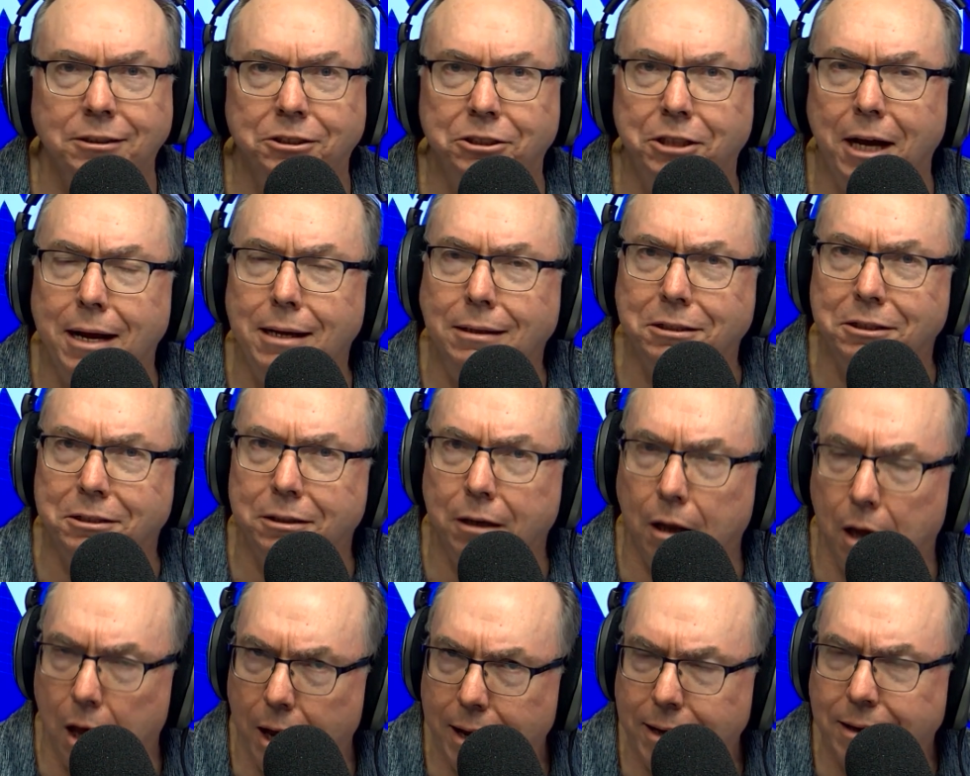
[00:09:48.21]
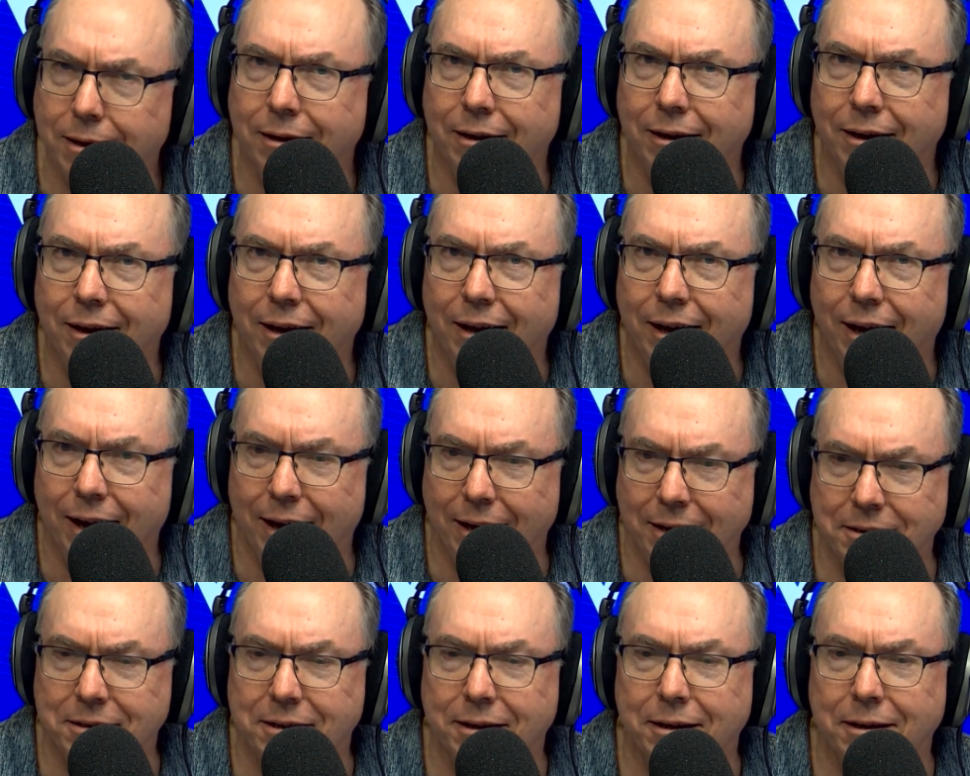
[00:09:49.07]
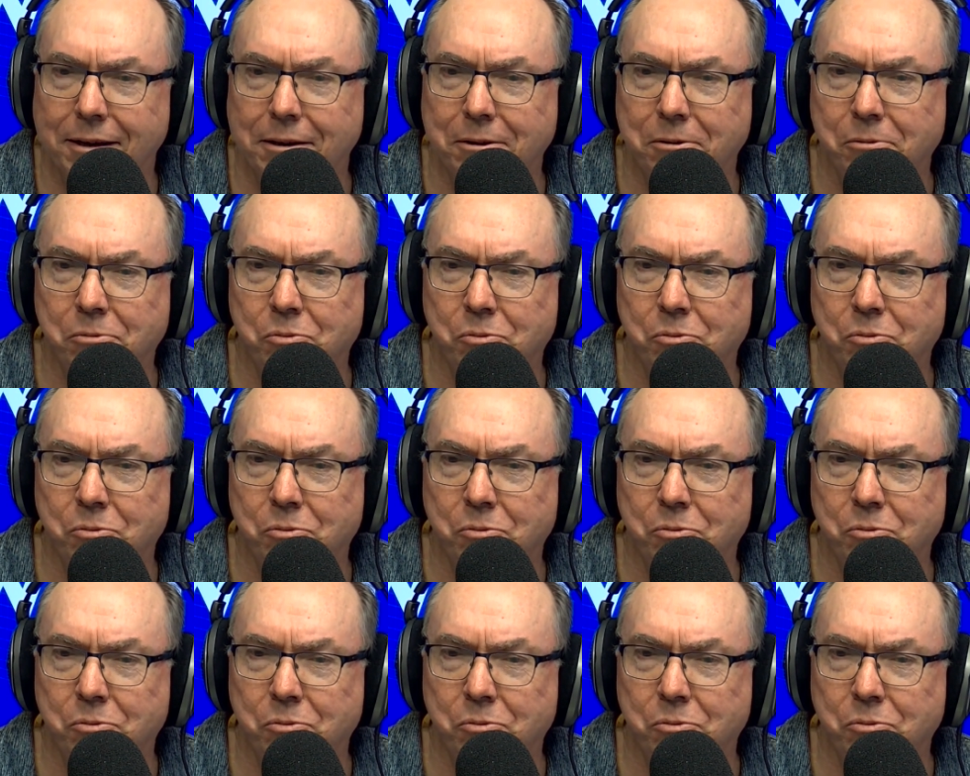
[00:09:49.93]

just like and uh,